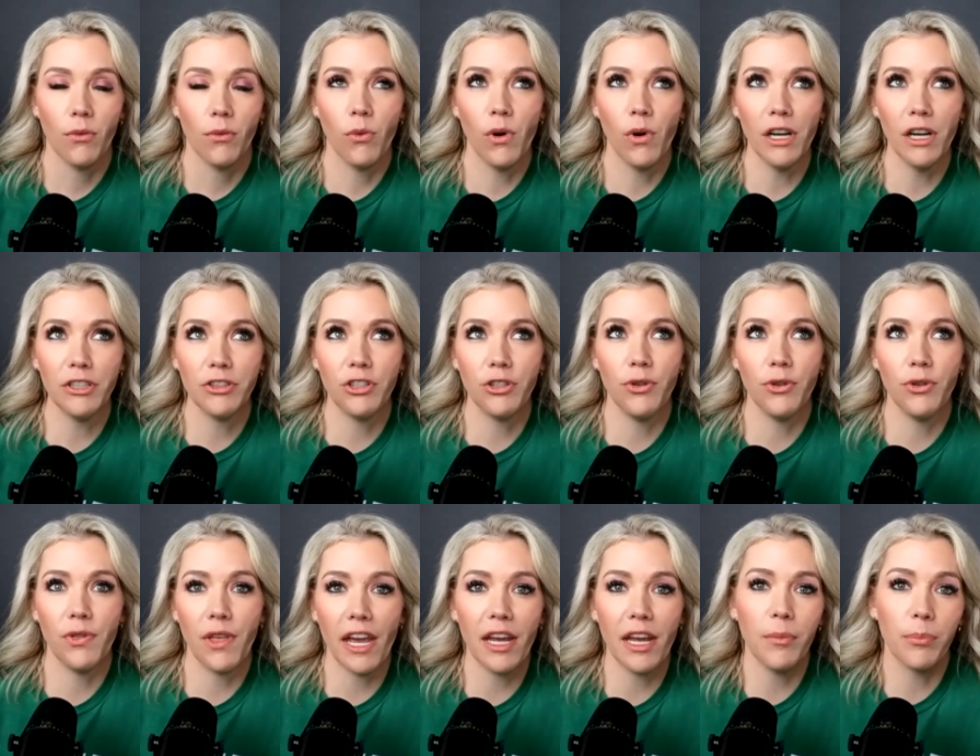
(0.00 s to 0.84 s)
what
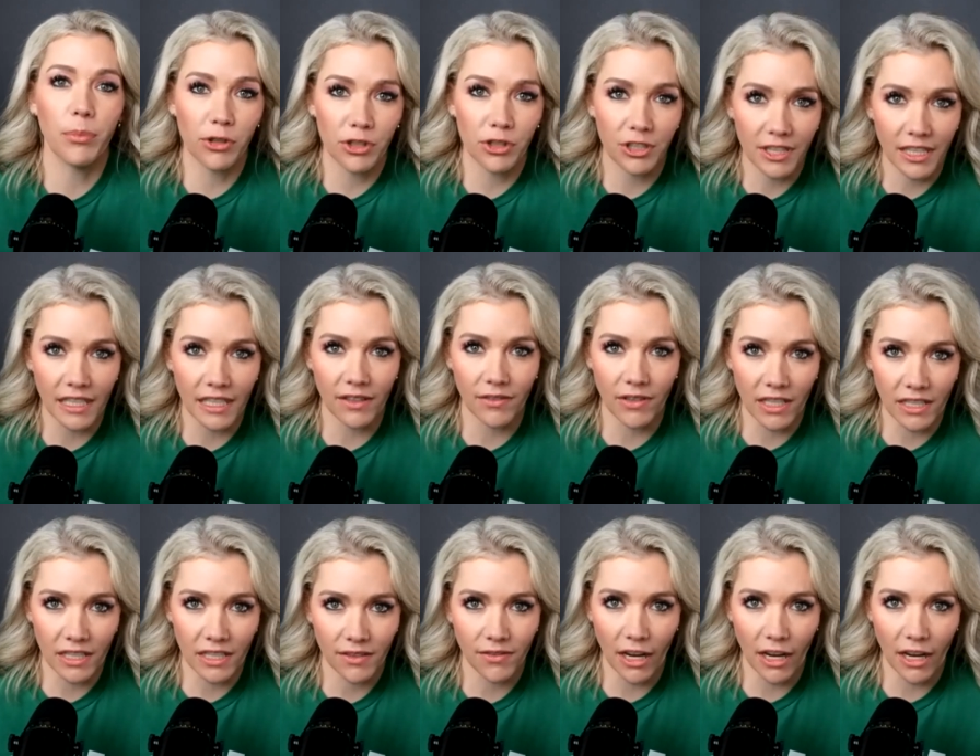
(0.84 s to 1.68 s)
do they
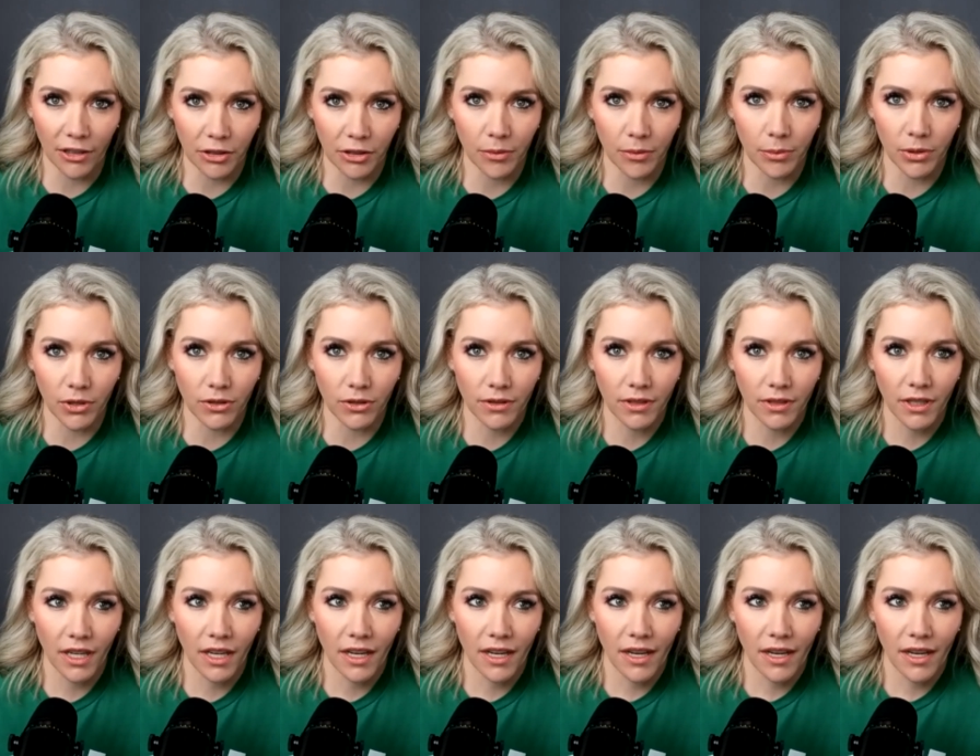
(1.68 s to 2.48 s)
perceive as valuable